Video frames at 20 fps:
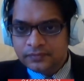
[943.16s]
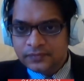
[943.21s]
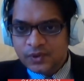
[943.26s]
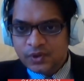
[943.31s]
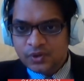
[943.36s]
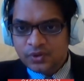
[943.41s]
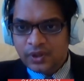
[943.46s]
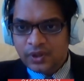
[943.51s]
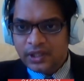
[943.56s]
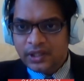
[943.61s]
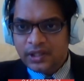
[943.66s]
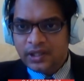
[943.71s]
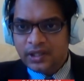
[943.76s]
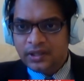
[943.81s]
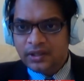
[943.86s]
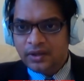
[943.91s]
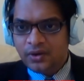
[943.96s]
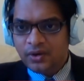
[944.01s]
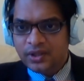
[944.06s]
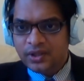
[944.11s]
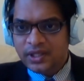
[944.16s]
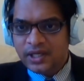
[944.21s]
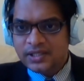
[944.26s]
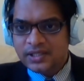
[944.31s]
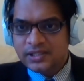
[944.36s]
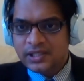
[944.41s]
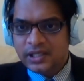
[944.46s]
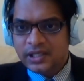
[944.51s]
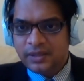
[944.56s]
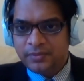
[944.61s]
So I think got the
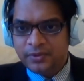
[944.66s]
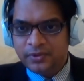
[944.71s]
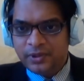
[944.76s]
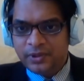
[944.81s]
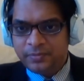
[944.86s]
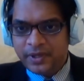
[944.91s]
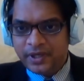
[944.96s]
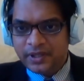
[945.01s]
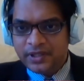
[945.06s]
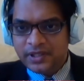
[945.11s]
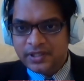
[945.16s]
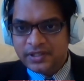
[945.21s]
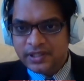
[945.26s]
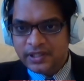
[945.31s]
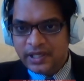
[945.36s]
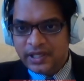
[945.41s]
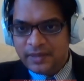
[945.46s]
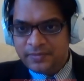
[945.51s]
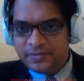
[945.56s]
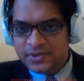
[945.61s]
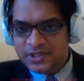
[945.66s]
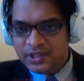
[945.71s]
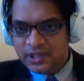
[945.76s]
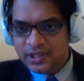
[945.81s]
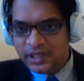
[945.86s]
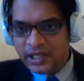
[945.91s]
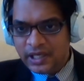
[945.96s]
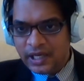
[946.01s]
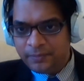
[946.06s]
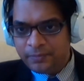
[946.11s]
answer about the practicing
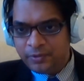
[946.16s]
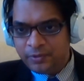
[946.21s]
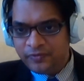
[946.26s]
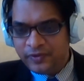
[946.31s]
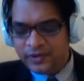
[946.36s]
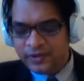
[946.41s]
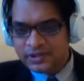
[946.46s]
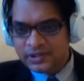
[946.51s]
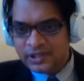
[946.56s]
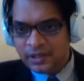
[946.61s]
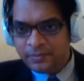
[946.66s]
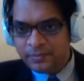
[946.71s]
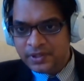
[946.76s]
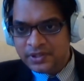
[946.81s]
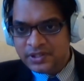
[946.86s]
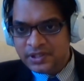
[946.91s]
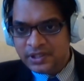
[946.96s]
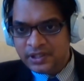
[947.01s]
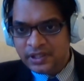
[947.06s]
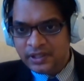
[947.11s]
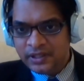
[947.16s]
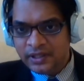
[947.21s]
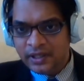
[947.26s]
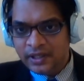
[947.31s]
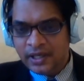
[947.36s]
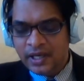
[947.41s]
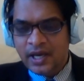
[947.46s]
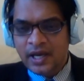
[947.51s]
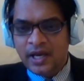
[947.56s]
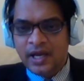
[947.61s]
MCI approving Cyberjaya
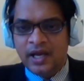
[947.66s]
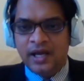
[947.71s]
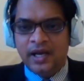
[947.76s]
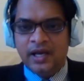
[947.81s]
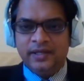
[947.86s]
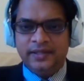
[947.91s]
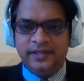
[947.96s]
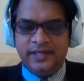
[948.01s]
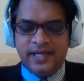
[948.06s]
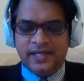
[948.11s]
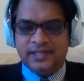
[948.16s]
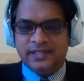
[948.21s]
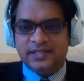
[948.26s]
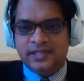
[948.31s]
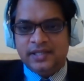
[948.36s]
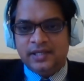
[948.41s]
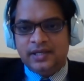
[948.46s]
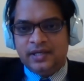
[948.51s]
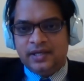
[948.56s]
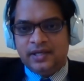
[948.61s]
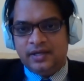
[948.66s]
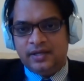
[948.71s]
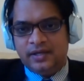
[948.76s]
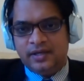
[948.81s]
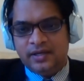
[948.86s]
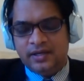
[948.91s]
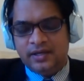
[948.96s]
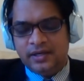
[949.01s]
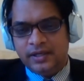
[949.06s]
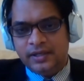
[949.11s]
degree. Yes,
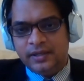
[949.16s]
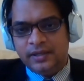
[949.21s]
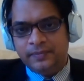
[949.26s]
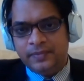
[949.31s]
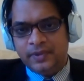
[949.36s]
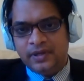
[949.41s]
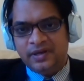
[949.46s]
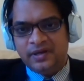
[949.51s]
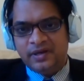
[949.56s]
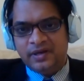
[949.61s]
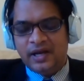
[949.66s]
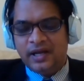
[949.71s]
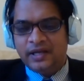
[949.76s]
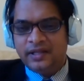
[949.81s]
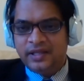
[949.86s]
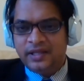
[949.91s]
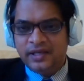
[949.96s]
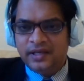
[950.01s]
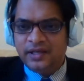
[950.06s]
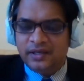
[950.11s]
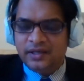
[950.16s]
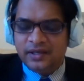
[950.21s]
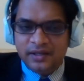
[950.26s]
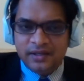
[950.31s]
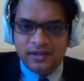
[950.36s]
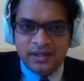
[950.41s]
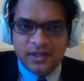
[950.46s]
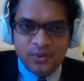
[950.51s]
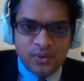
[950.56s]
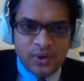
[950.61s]
uh, I think
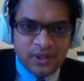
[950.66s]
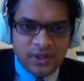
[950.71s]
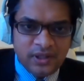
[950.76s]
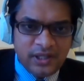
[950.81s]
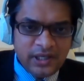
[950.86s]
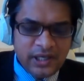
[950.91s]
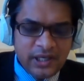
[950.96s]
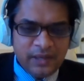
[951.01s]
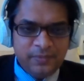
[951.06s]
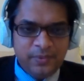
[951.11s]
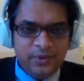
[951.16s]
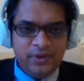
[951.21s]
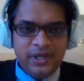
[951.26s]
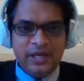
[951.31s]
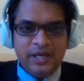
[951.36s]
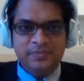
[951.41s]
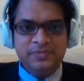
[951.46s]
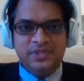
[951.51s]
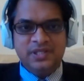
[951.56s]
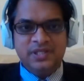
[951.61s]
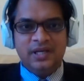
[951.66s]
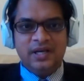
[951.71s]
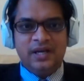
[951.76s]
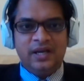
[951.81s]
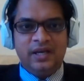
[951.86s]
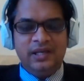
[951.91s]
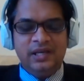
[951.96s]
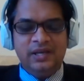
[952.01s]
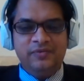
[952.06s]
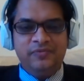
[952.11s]
the one thing about
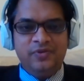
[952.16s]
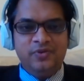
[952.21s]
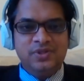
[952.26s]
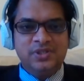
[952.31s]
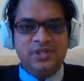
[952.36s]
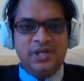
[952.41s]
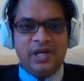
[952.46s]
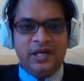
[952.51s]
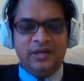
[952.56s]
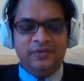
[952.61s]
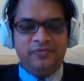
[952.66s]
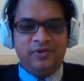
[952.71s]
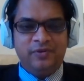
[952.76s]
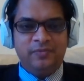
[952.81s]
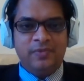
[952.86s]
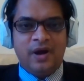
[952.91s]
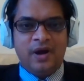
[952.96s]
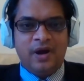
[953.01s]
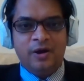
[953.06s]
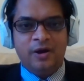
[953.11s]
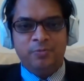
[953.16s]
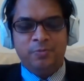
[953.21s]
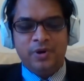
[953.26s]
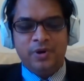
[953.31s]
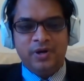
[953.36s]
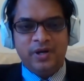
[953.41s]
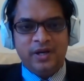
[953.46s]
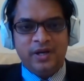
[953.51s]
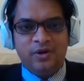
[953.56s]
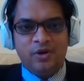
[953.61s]
MCI, if you study from
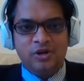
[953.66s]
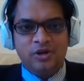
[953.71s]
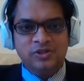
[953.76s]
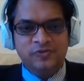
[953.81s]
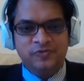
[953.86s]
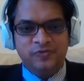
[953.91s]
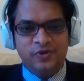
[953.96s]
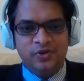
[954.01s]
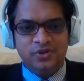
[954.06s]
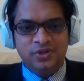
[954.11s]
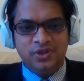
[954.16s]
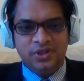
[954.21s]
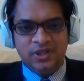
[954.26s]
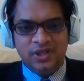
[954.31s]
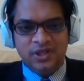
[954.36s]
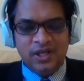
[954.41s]
Harvard and Oxford,